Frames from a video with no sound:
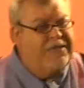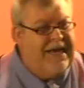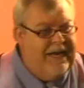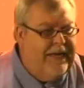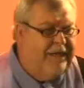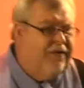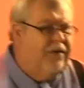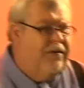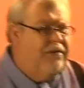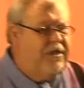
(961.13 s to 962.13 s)
standing
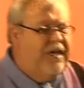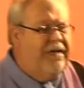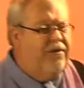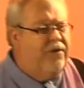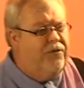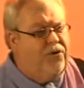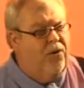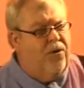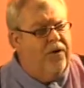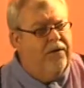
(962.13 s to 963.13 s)
there at the
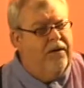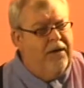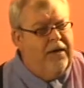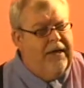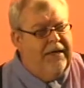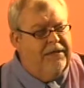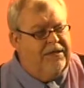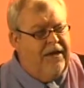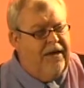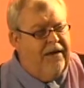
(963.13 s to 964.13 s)
door and
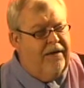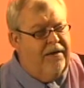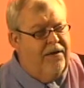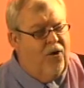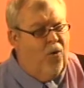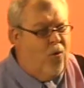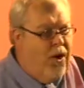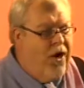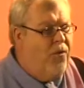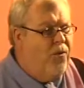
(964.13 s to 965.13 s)
saying,
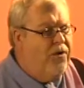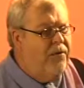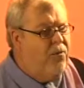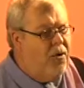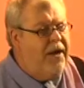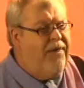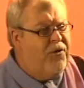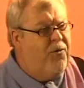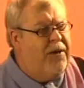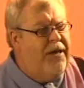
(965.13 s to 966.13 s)
where have
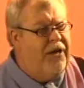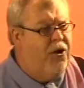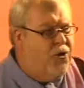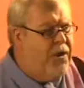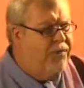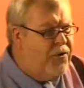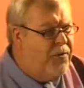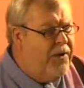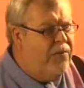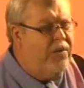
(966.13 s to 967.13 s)
you been and who have you
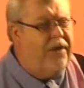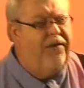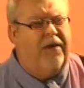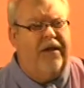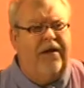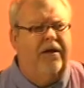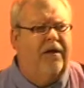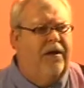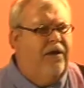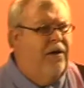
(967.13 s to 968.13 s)
been with, and
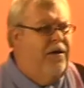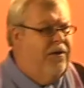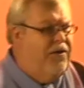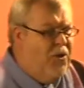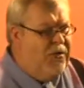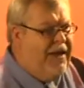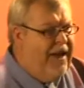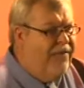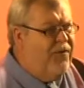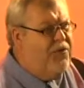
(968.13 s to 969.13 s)
don't they
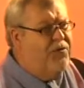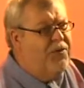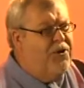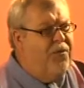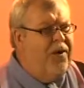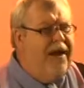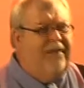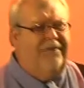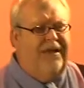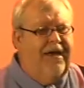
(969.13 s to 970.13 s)
have phones where you were at,
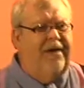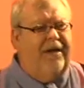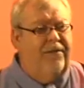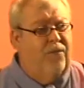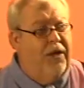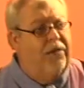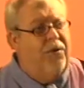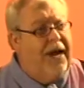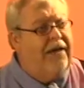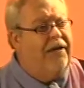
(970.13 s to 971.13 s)
and and
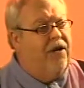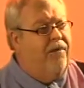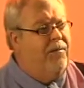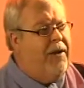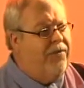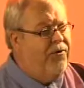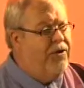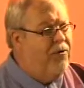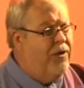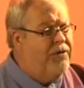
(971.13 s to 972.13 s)
rattling off about 30
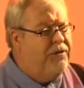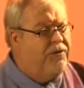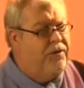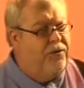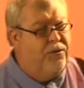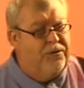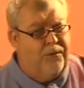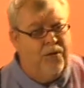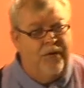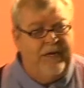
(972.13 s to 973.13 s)
questions, and of course the
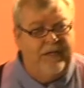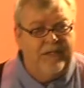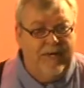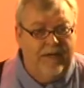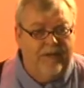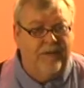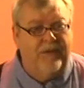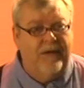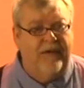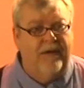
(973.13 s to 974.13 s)
poor kid's standing there
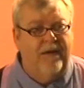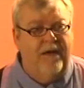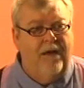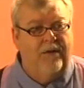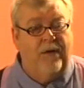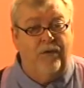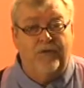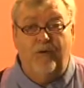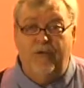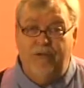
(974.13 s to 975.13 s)
thinking, okay,
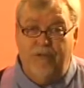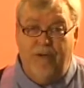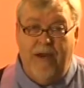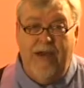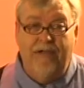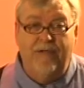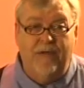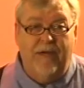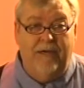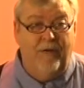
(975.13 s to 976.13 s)
which question do I
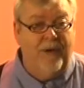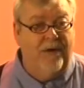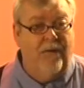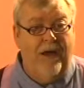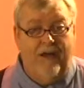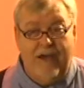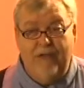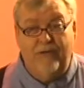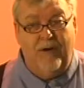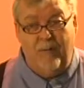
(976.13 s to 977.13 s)
answer? And no matter how I
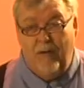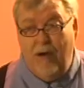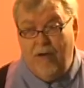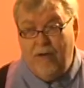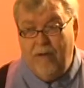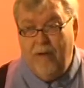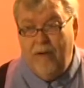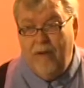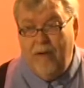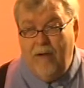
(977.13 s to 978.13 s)
answer, I'm wrong.
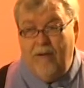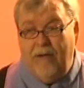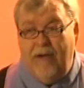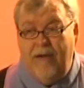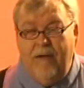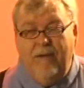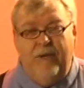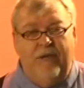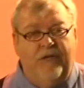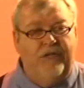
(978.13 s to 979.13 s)
Okay,
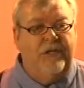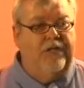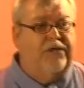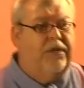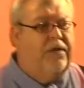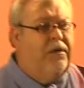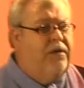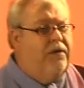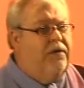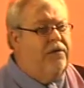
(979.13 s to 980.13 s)
because she's
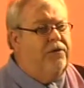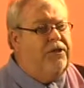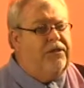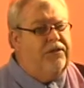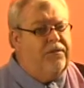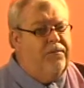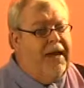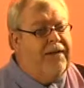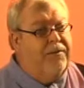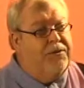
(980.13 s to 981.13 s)

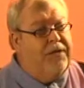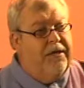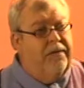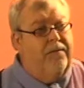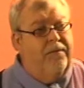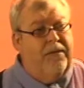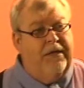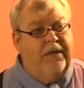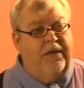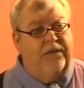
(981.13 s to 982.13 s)
mad and upset
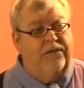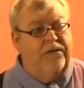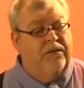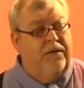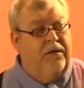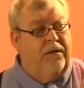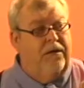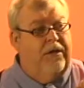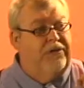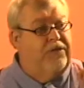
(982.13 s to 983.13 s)
because, you
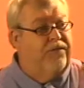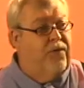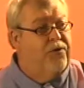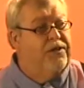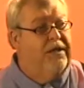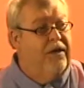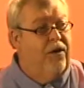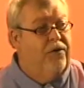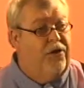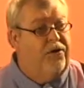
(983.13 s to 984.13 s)
know, and she's focusing in
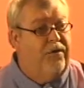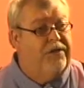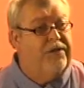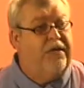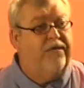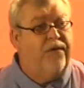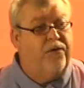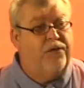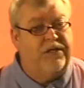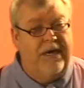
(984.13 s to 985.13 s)
on you instead of
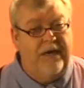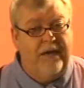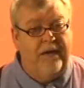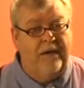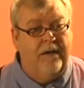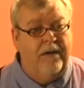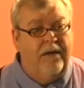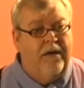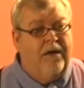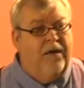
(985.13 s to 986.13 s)
her saying,
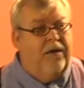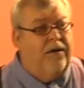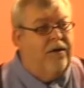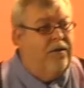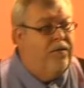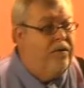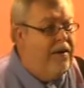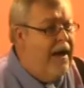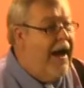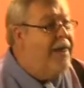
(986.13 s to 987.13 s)
you know,
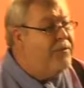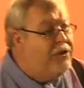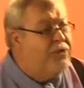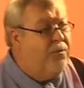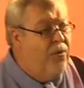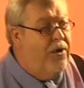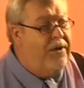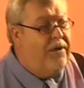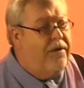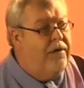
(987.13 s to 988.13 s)
I'm
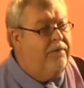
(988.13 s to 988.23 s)
disappointed